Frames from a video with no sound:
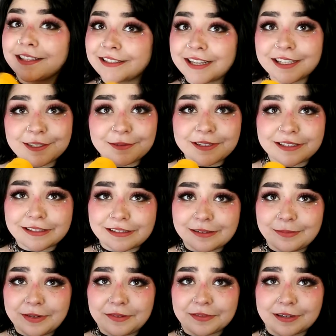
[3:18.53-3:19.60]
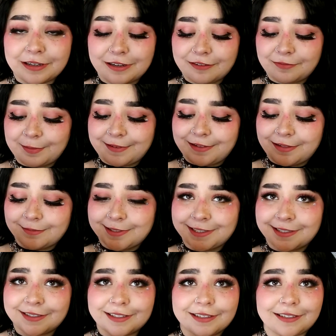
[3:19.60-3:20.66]
This next one is a little bit of a curveball, I'm
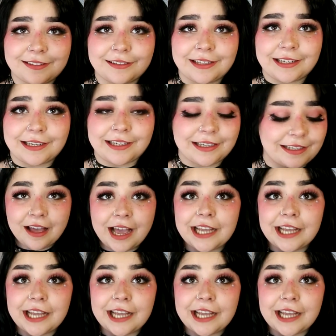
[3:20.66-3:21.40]
not gonna lie.